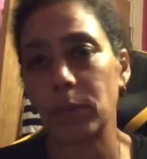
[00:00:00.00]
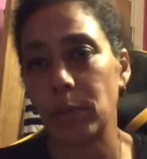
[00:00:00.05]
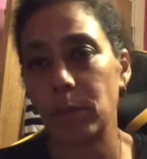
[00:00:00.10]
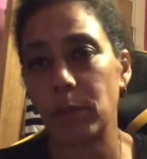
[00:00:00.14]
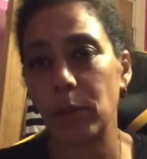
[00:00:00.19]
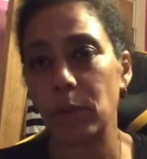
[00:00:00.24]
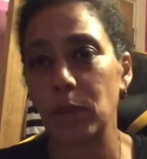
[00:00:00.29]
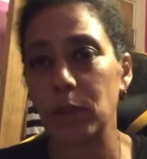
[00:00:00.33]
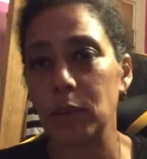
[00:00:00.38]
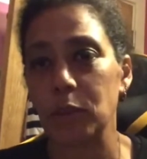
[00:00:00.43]

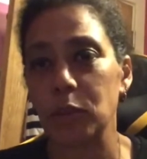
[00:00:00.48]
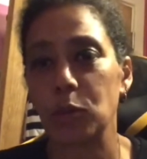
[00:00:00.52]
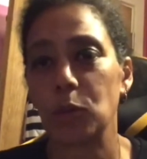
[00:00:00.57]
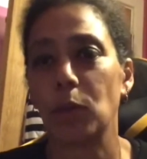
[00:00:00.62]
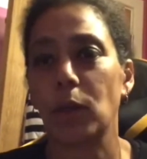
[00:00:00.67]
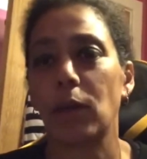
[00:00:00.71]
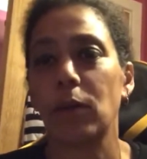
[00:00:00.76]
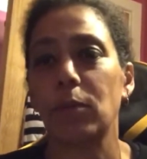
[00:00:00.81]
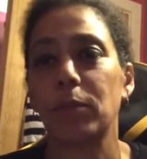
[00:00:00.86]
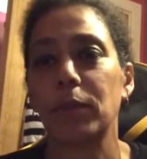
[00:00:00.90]
Maybe it was too
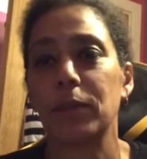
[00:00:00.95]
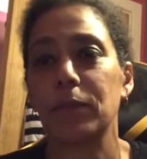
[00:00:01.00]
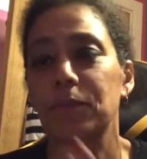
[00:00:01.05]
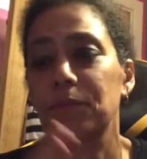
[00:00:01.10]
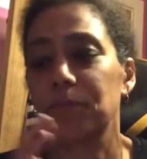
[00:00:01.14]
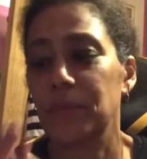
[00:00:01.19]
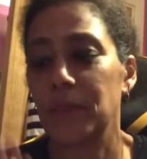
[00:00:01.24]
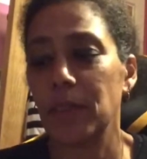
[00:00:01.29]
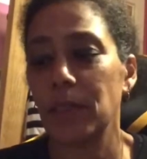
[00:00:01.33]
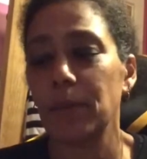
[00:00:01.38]
long, but
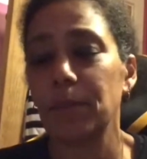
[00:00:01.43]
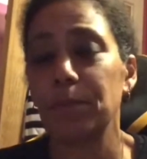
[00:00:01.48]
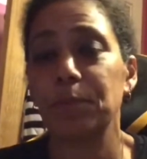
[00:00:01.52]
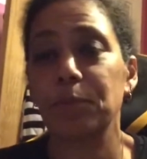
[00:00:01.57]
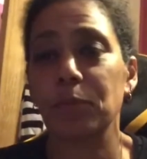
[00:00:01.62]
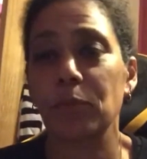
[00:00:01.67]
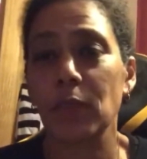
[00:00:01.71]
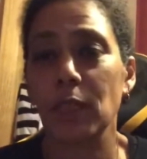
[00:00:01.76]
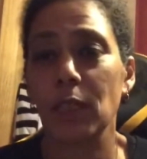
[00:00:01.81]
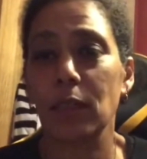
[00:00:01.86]
yeah,
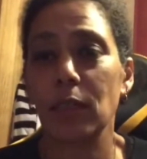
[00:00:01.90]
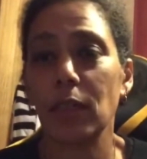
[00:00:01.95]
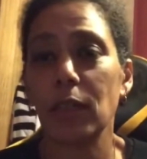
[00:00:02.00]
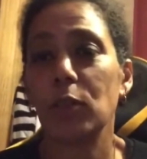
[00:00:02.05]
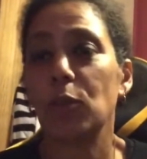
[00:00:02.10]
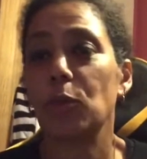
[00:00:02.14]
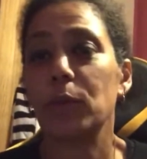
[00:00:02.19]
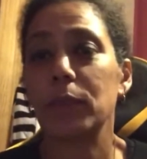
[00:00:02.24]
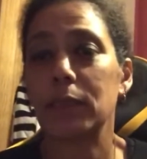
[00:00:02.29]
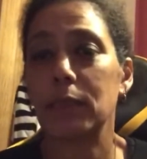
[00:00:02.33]
I
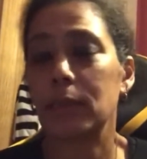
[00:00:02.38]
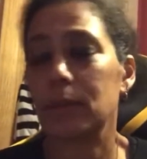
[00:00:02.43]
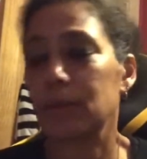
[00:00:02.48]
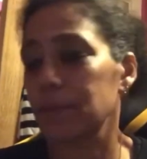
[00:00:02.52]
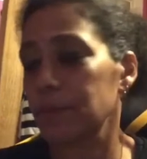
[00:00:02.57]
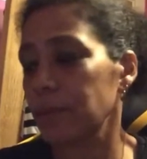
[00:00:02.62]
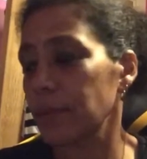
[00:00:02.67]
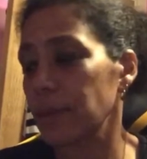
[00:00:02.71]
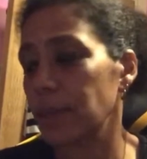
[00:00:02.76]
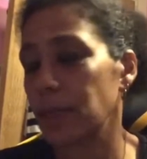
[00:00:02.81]
always
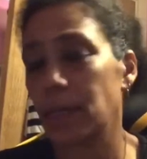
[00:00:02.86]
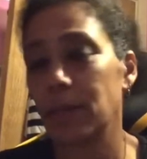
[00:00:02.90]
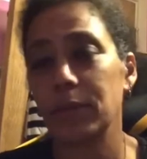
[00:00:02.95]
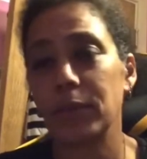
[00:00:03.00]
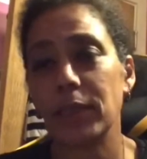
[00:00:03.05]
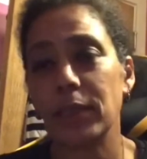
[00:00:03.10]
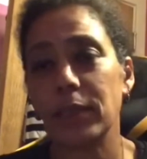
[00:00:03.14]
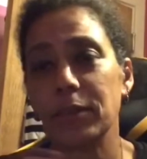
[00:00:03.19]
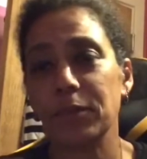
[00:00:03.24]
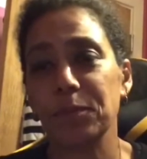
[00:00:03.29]

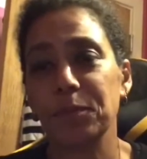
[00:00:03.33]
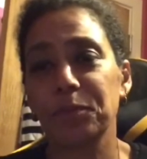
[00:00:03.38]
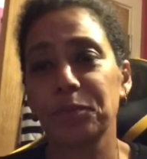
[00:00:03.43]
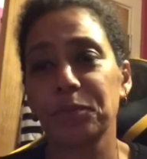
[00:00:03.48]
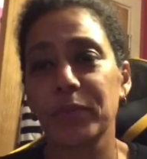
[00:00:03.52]
carry on.